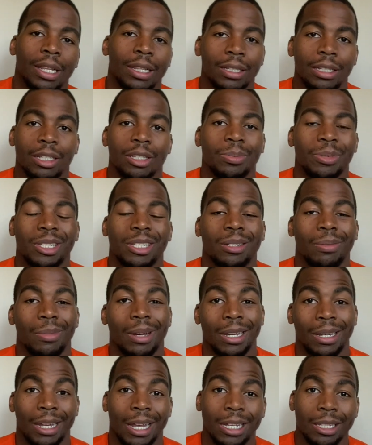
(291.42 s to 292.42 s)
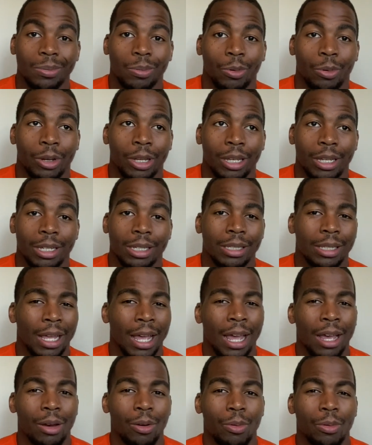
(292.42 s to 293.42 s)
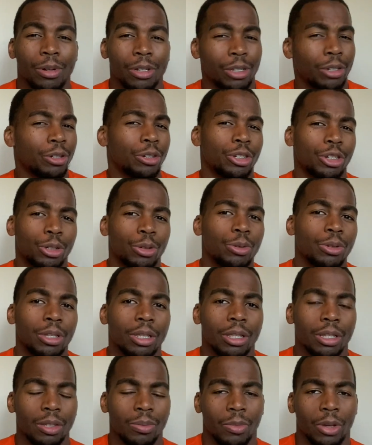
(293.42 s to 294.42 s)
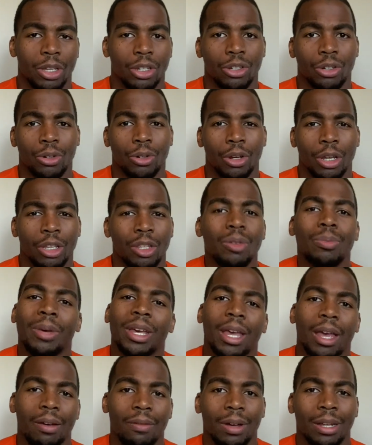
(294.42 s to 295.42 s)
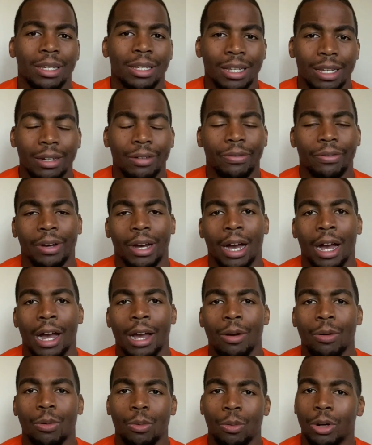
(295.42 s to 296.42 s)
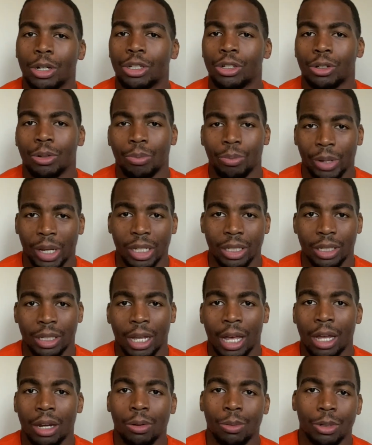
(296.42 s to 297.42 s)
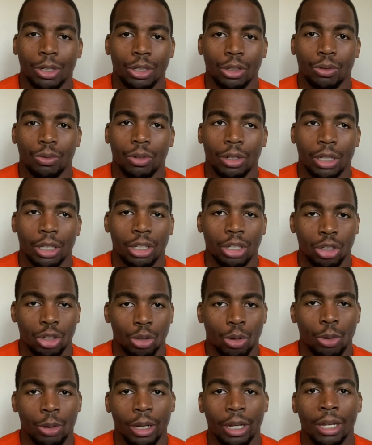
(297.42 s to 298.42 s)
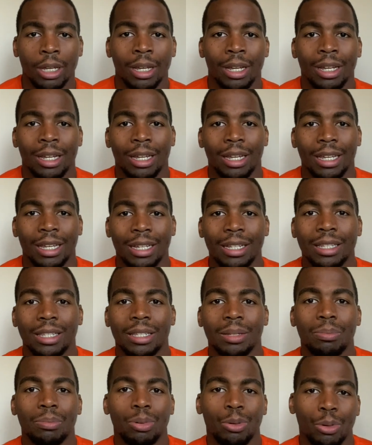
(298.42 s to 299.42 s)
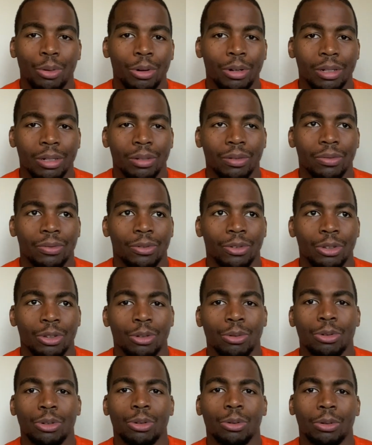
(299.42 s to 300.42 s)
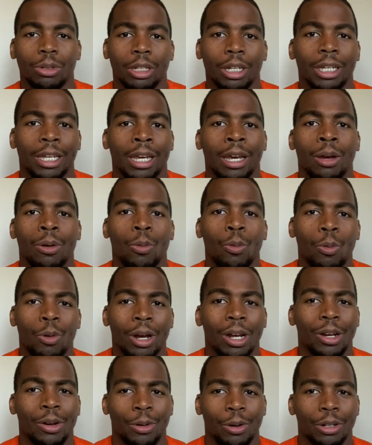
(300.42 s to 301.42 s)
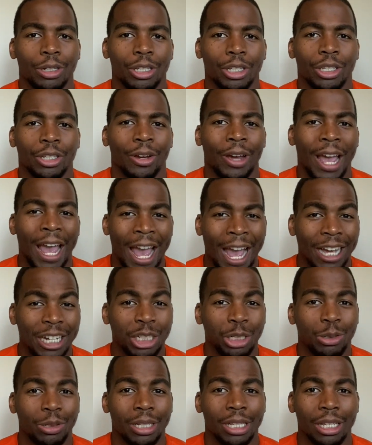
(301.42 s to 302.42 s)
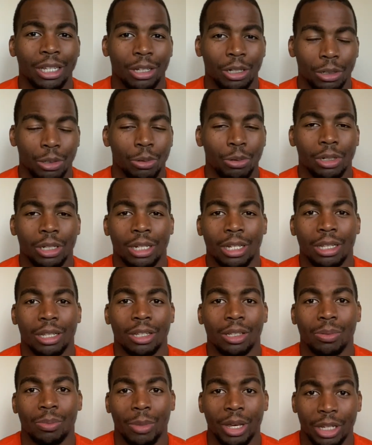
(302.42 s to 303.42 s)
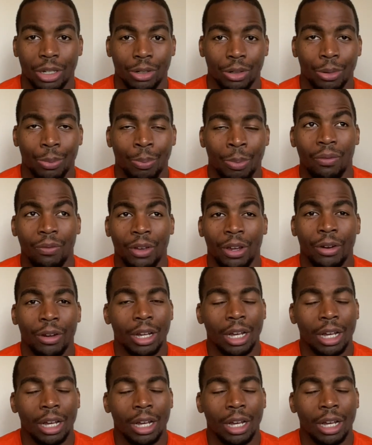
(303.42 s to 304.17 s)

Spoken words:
leads me to my next point, is that when you're choosing this major and you may have identified what you're best at or what you really enjoy, it's important for you to look at what courses are actually included in this major. A very